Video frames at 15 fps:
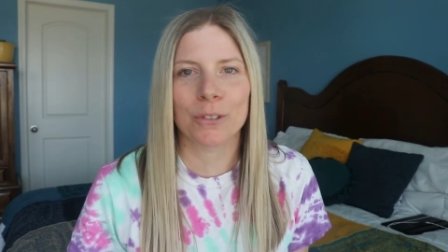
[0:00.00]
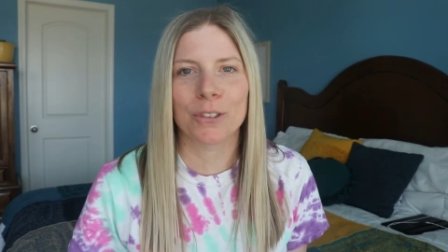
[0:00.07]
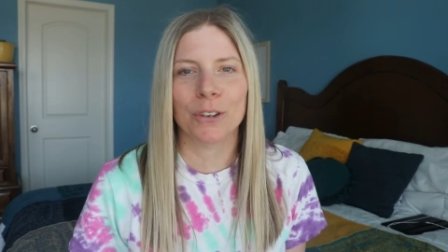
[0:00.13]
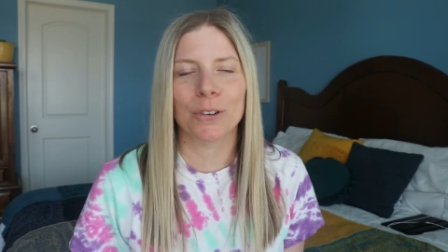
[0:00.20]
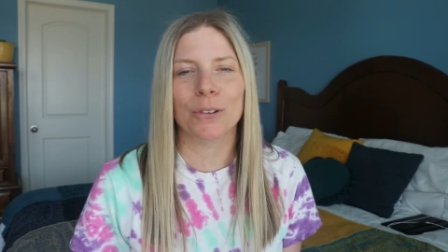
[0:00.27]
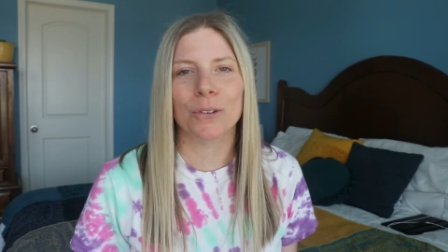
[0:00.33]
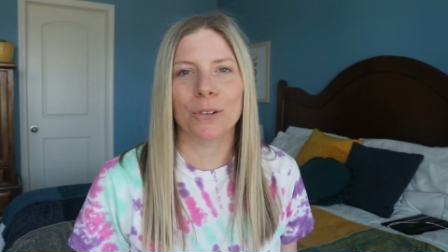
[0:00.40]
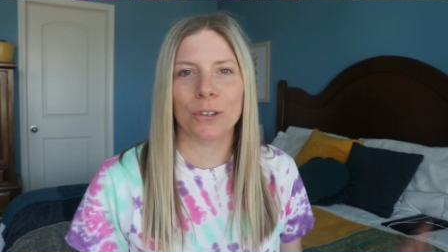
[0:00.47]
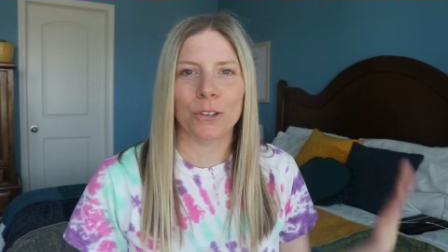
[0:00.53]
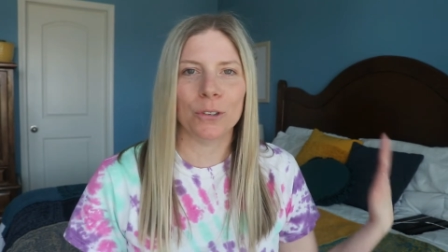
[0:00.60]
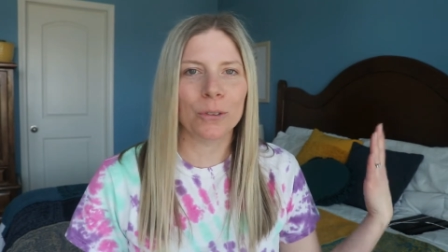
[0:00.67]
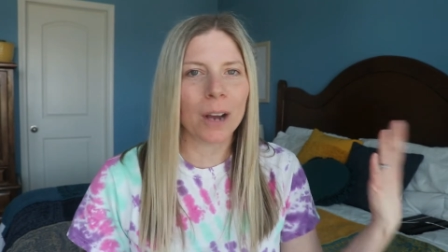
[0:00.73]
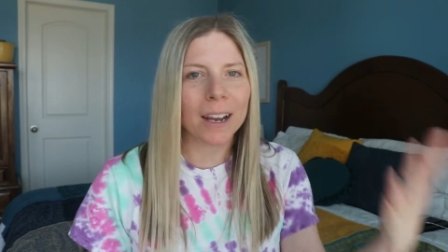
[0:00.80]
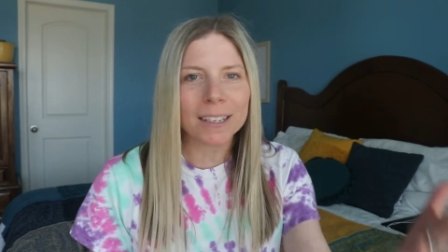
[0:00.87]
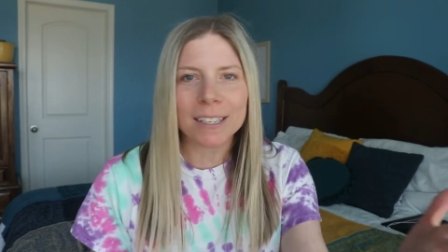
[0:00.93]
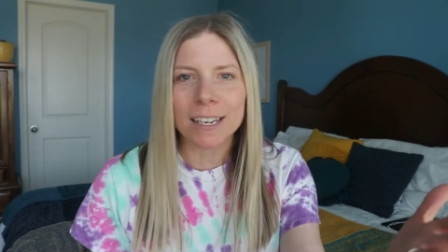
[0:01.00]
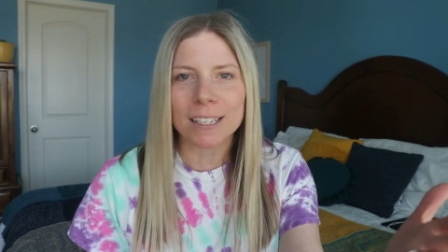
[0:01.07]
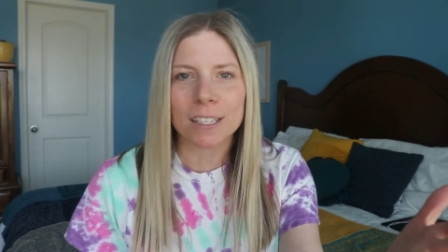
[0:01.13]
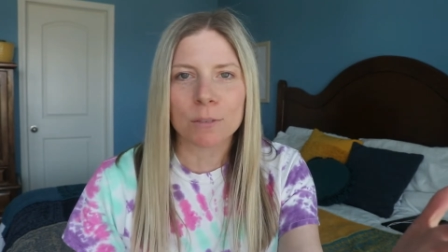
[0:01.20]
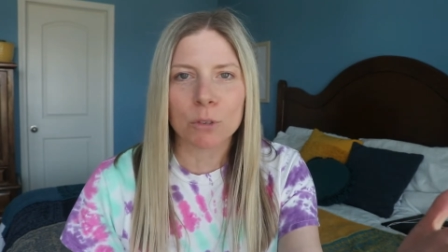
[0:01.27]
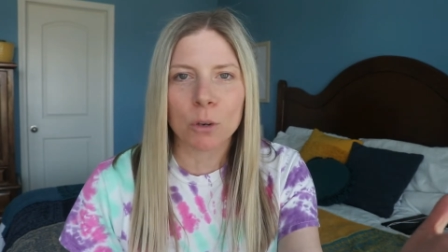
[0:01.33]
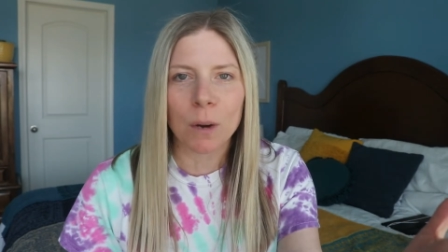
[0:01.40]
So you guys
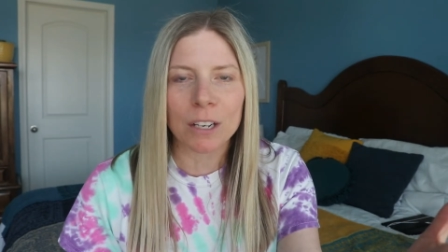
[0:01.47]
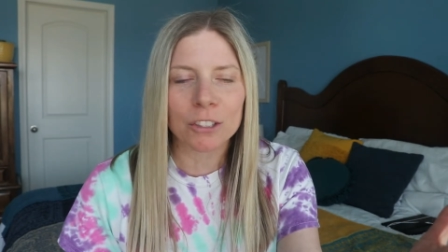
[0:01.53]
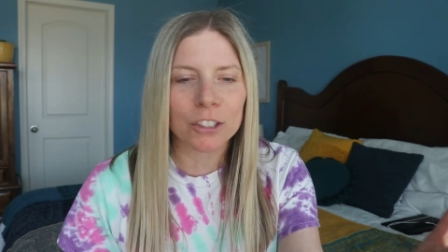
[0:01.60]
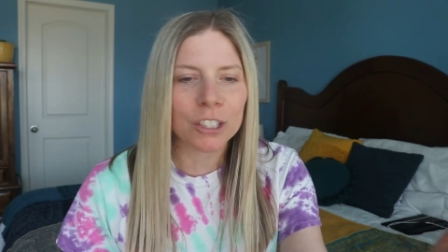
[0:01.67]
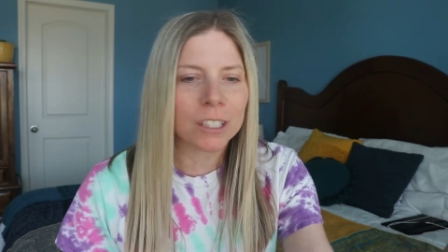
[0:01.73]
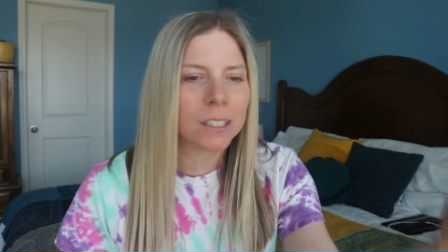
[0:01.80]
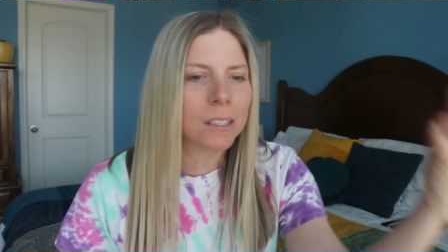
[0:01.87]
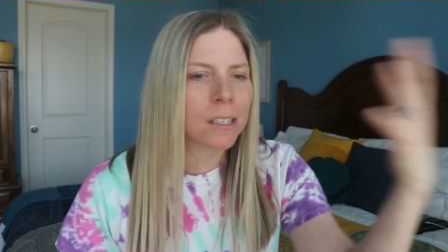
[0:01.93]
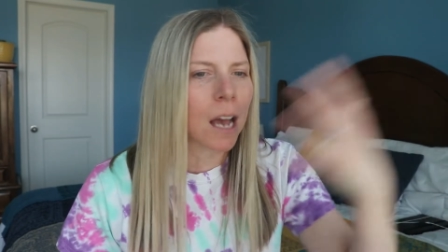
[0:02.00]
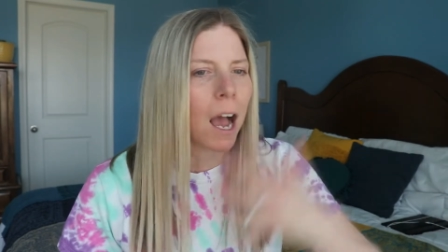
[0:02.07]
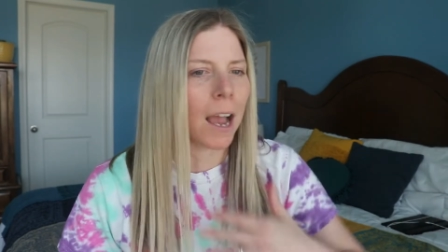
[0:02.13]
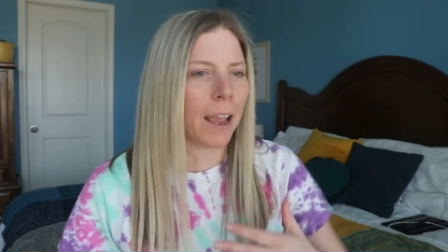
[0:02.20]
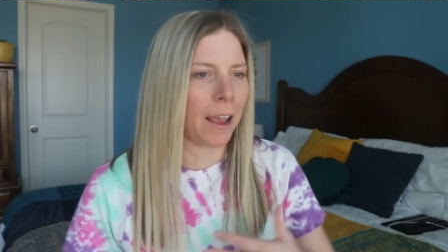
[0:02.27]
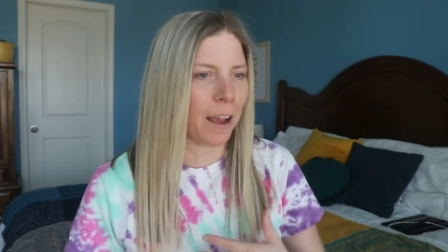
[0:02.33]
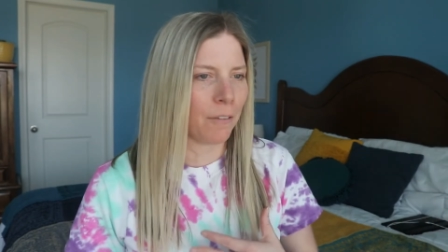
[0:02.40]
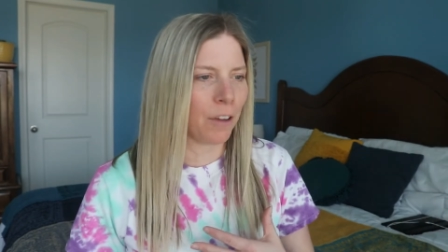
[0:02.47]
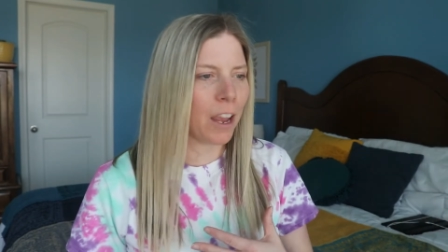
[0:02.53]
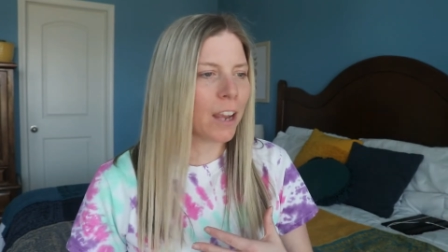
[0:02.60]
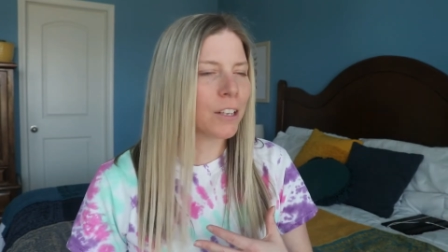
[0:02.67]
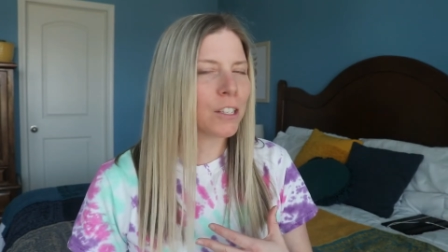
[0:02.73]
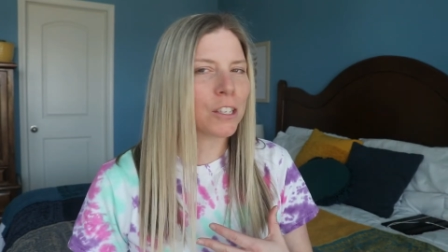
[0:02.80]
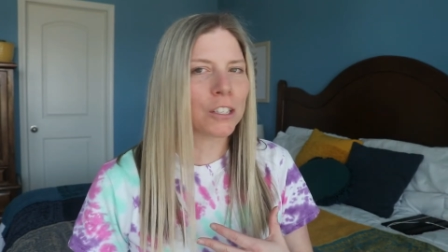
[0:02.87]
asked me questions, I have
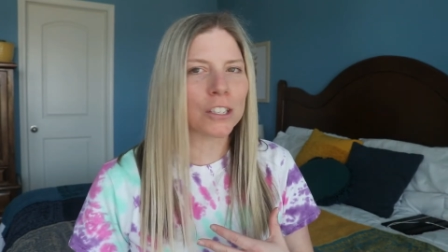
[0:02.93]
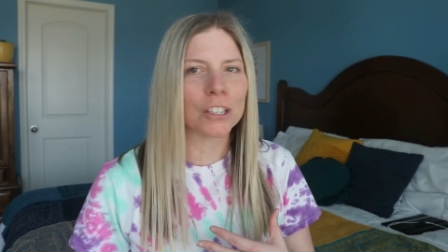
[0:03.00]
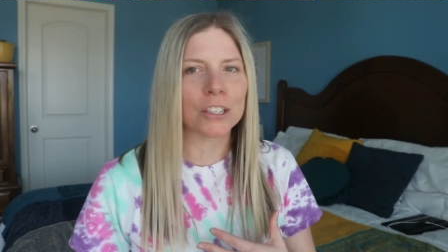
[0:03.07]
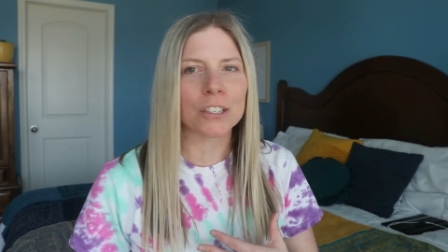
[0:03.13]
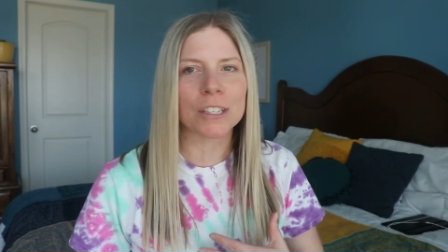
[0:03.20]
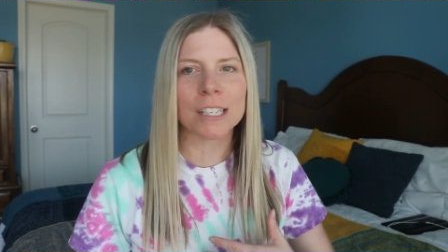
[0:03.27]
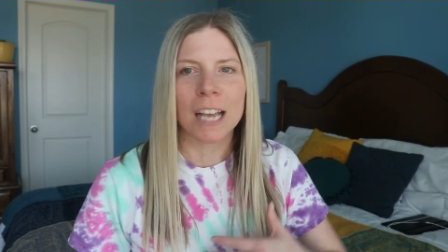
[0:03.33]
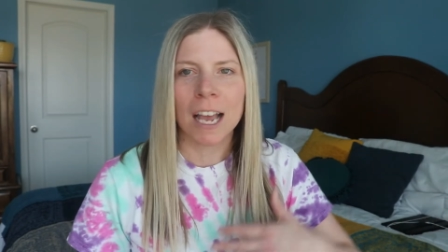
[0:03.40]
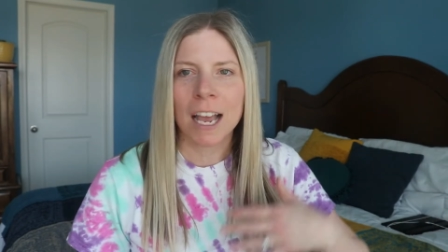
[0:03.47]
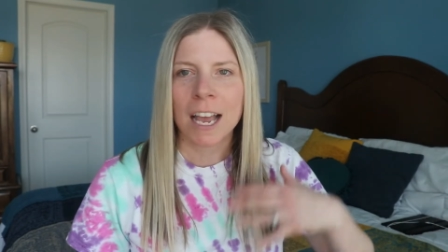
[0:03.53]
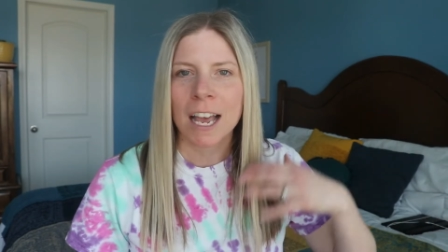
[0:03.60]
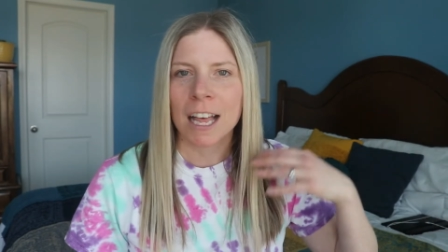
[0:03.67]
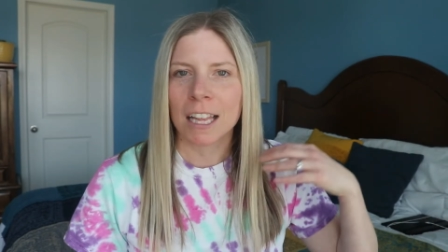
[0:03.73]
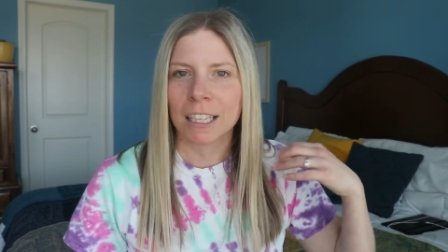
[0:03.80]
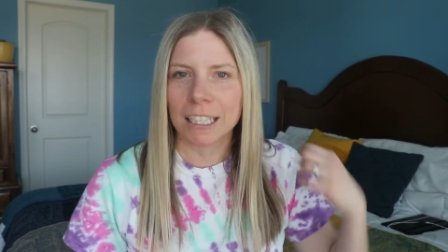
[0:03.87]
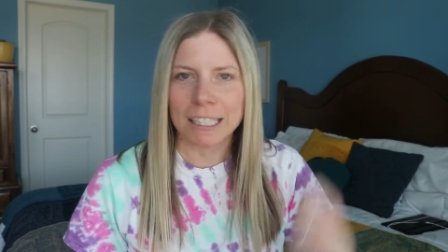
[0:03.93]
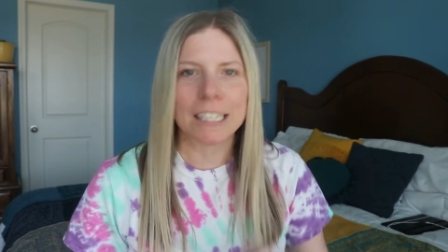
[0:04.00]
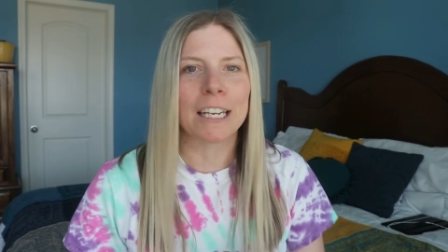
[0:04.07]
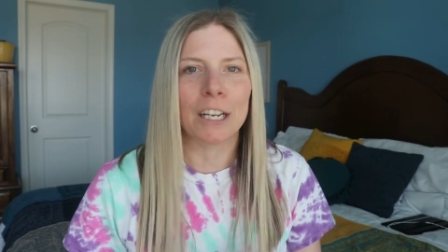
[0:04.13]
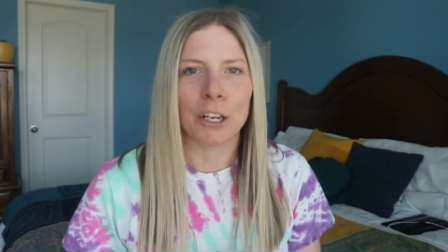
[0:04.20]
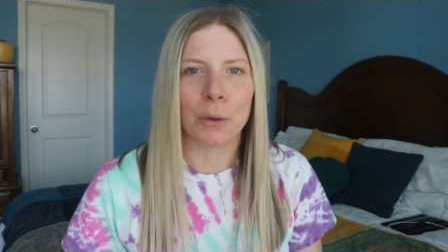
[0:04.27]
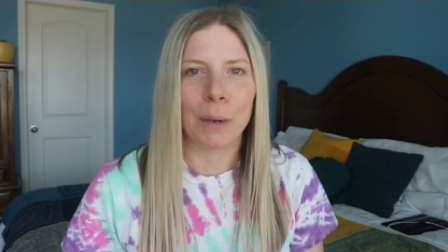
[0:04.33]
answers, let's
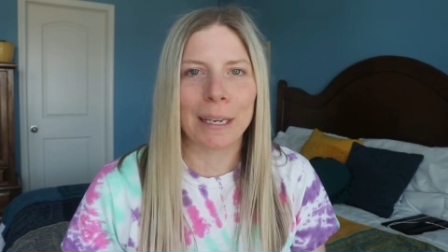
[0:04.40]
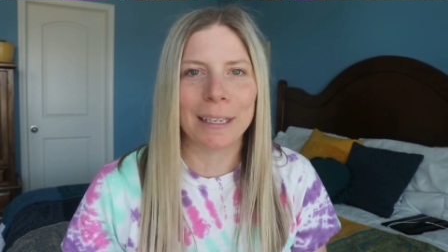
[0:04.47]
get into